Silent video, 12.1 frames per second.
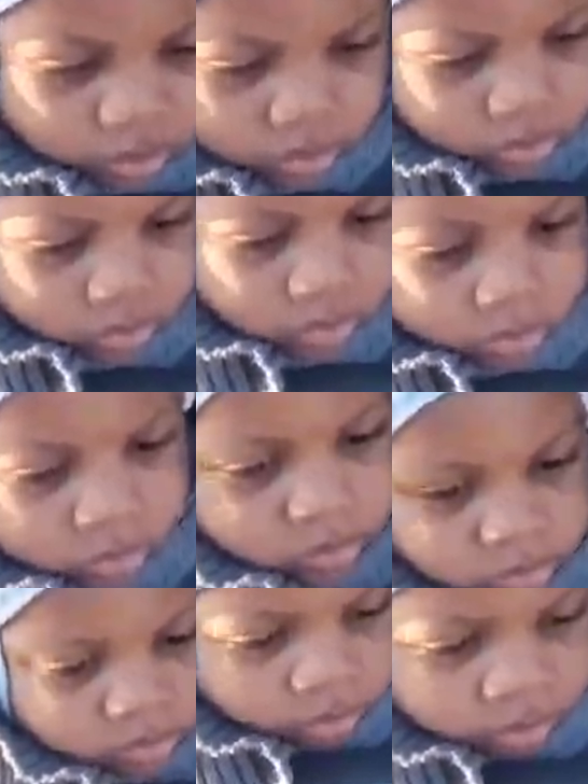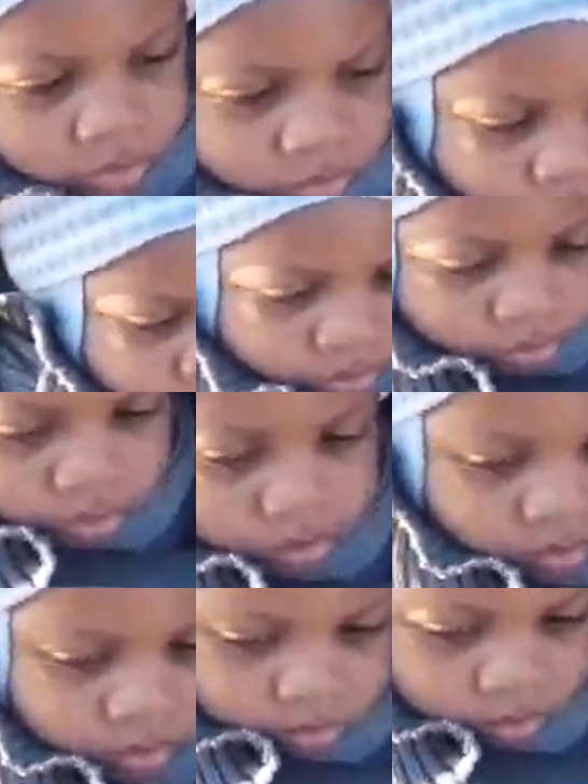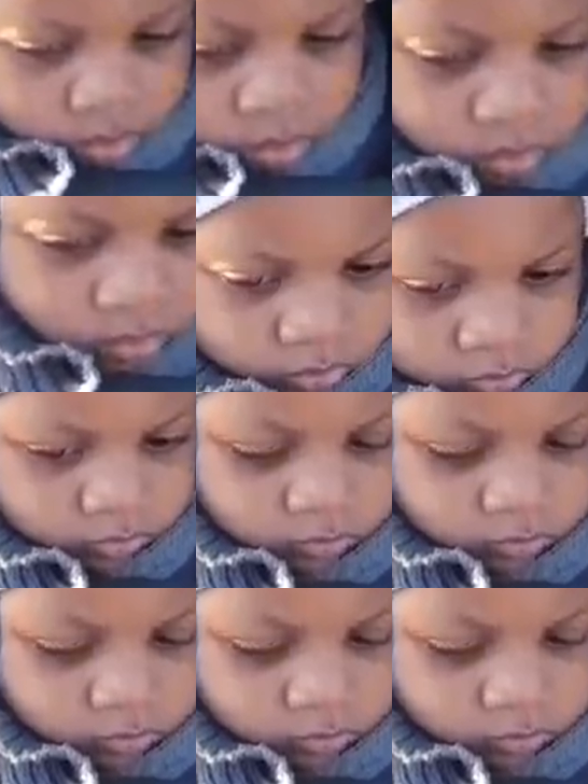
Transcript: will start school, okay? Next day,